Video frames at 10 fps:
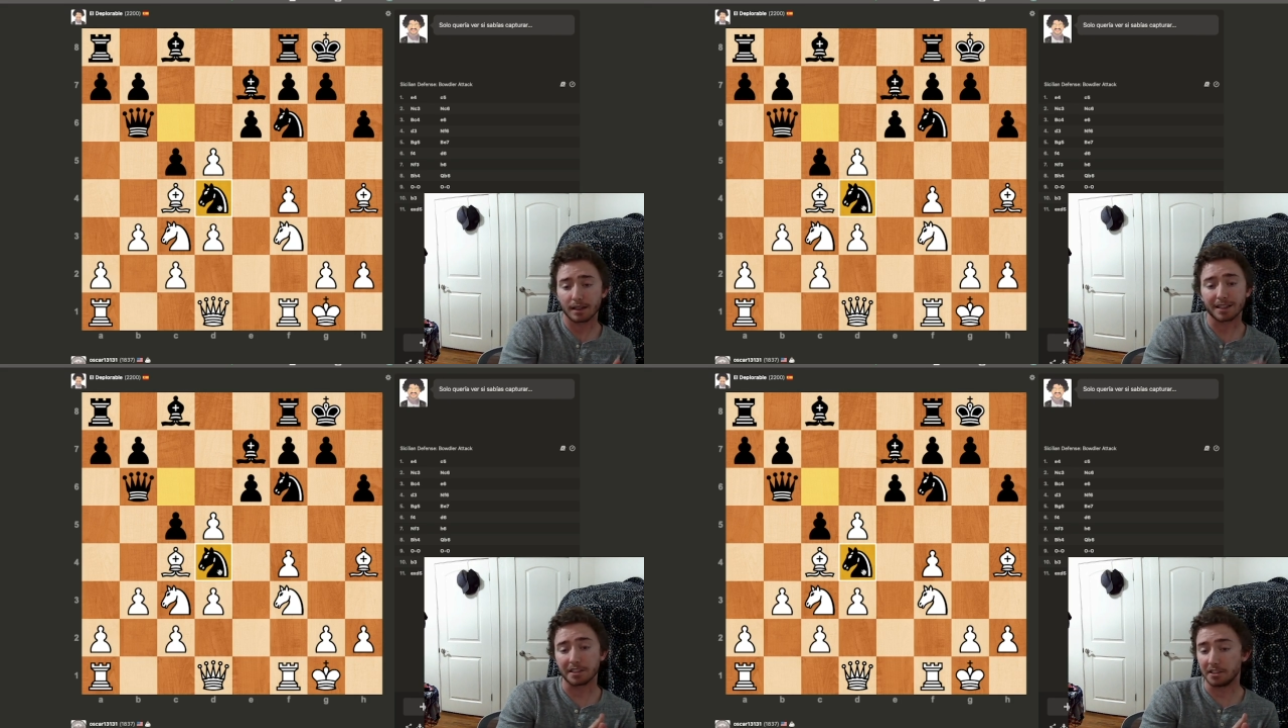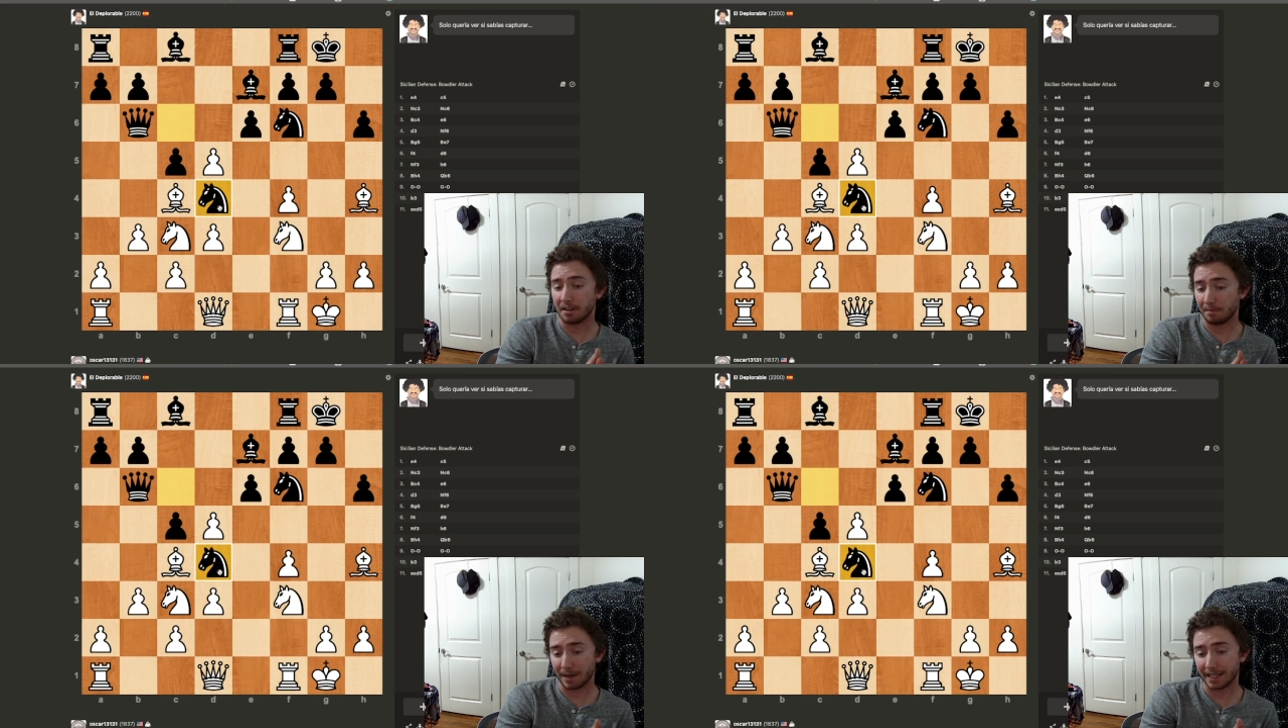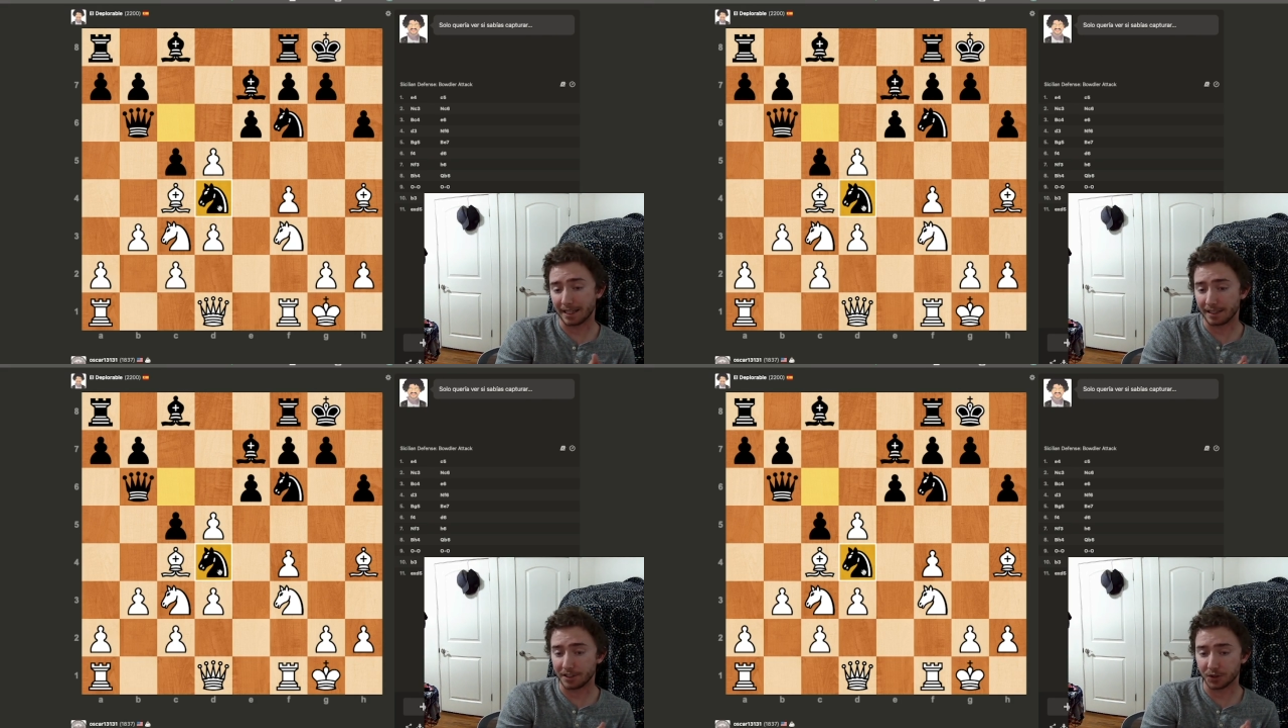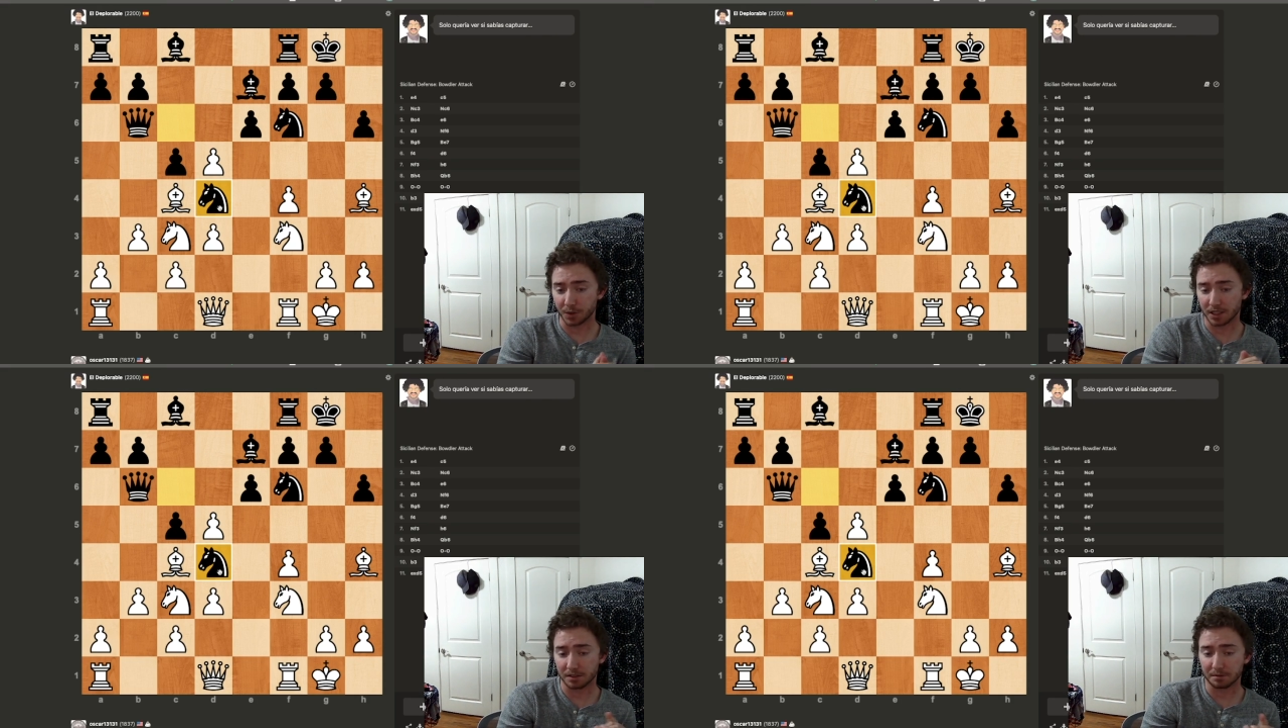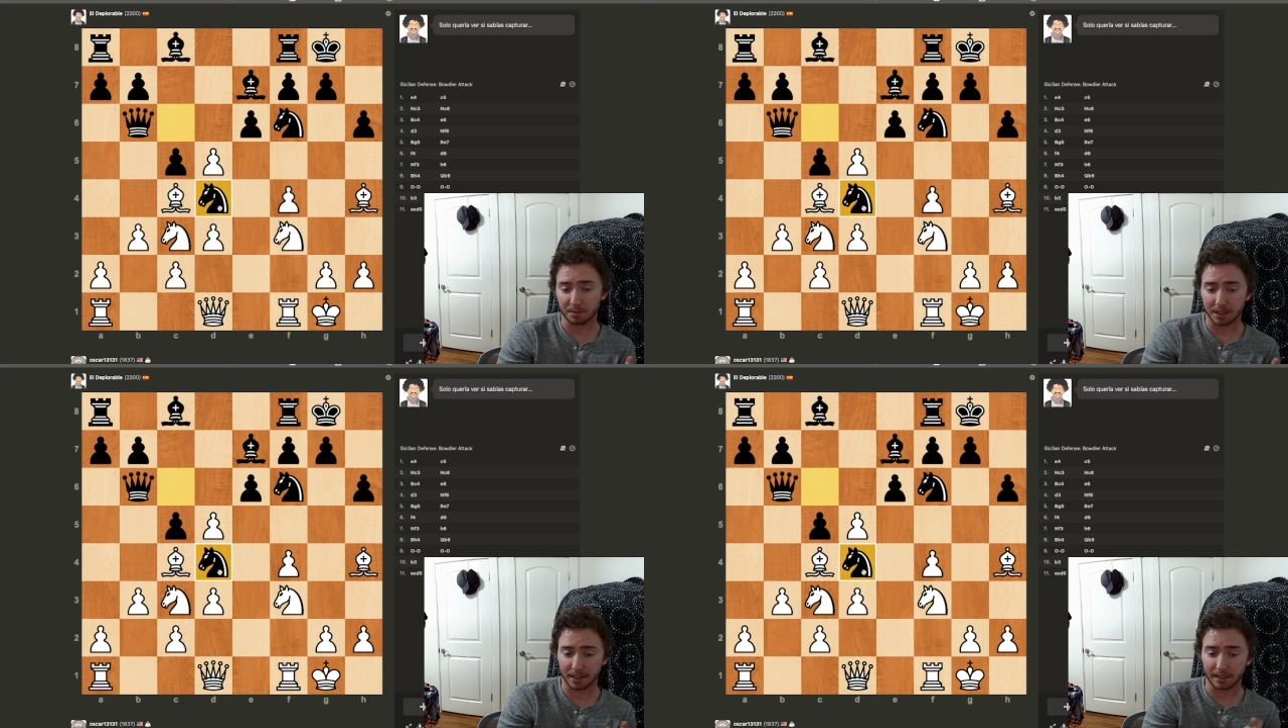Could jump my knight in as well, but
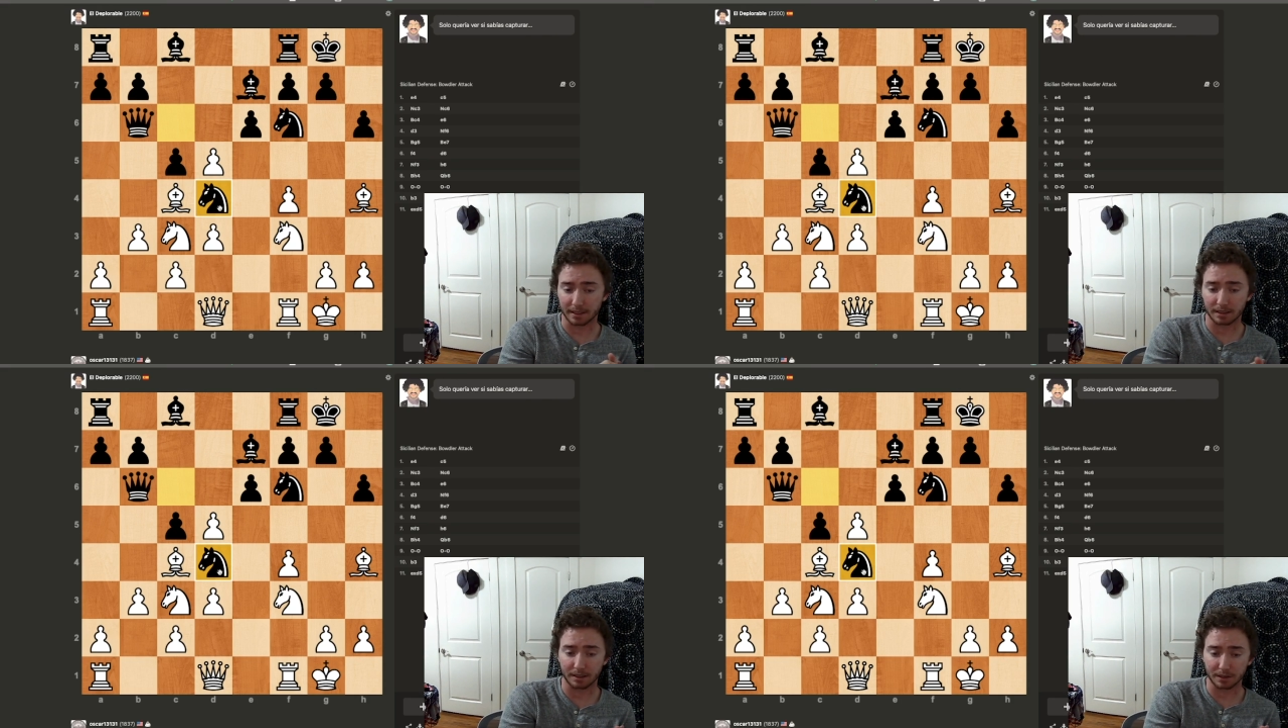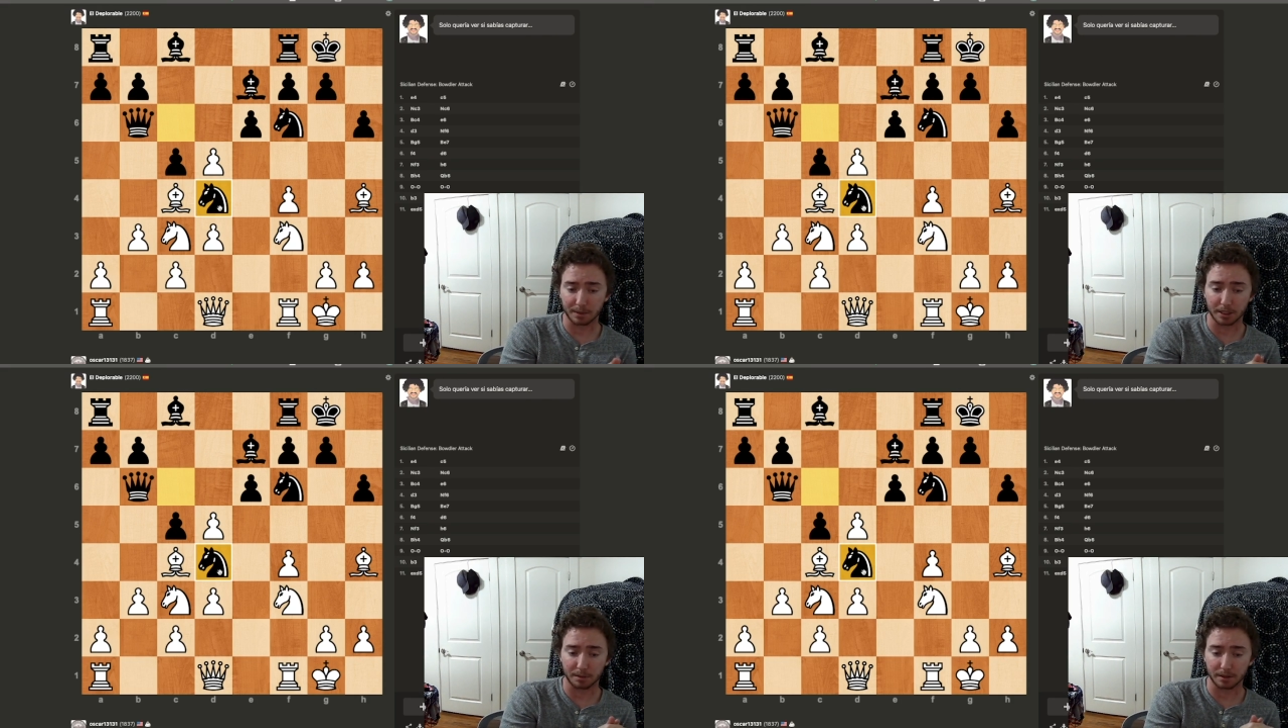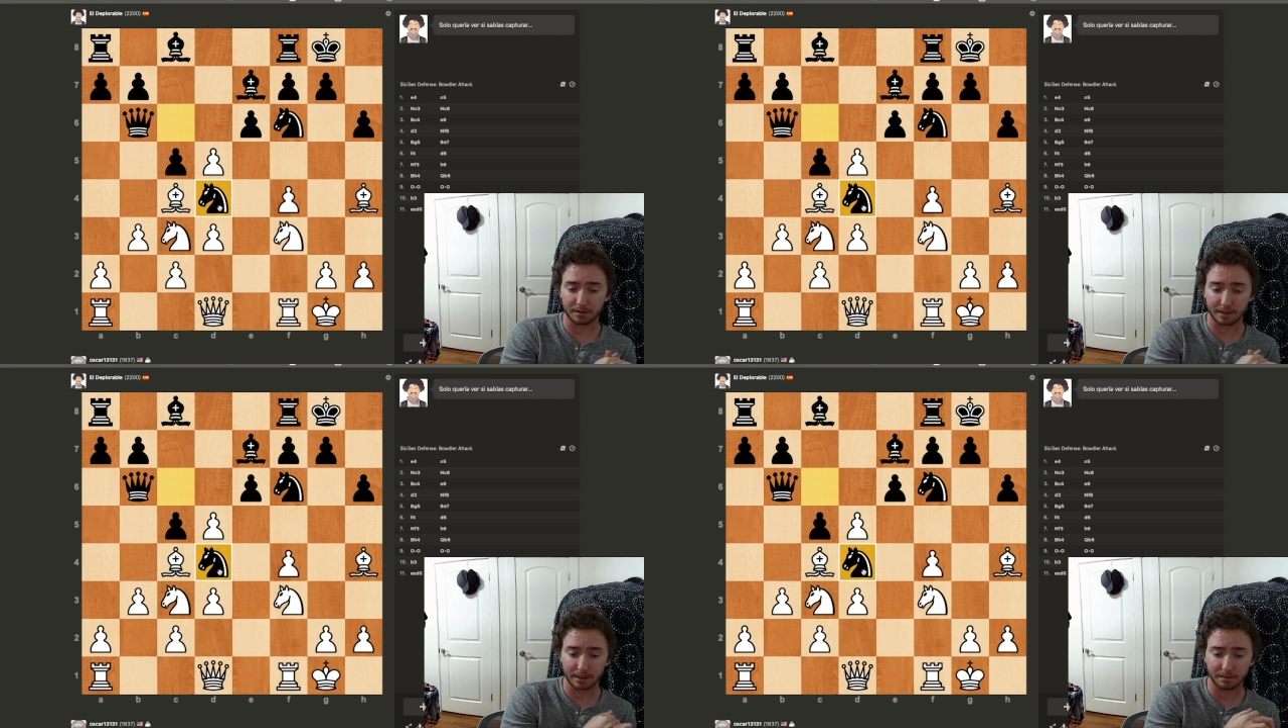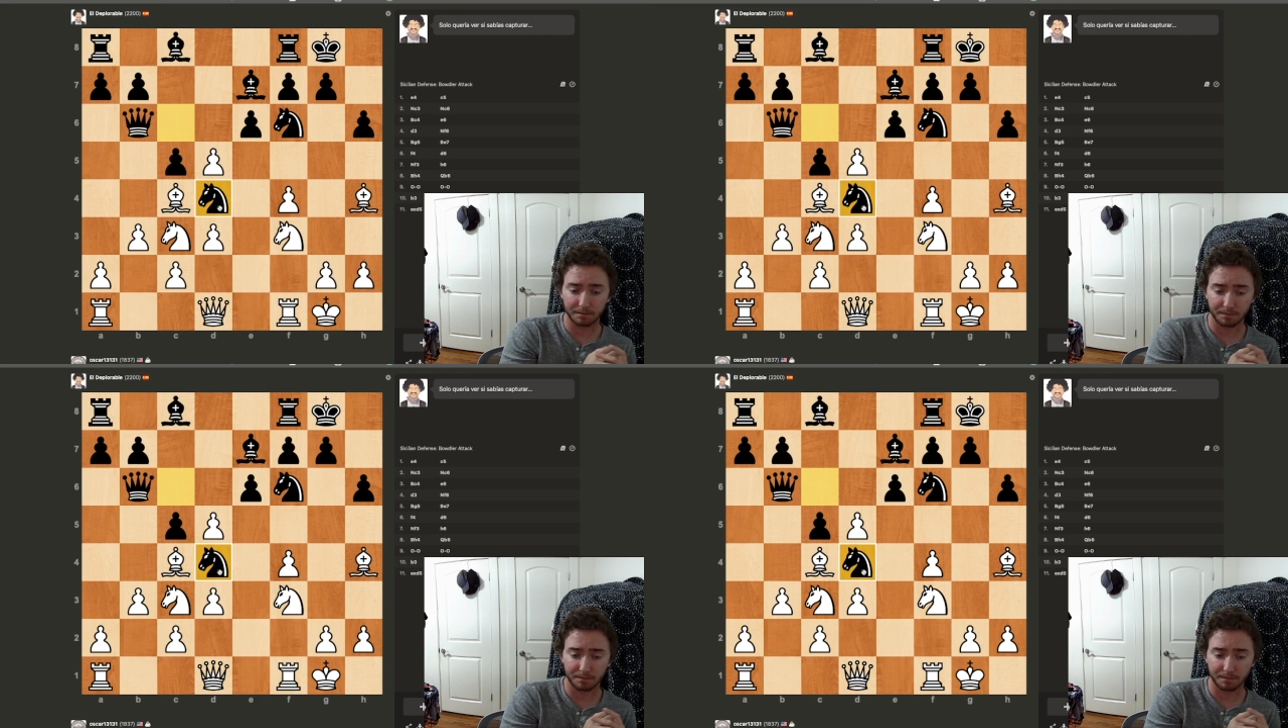again, that leaves the bishop undefended.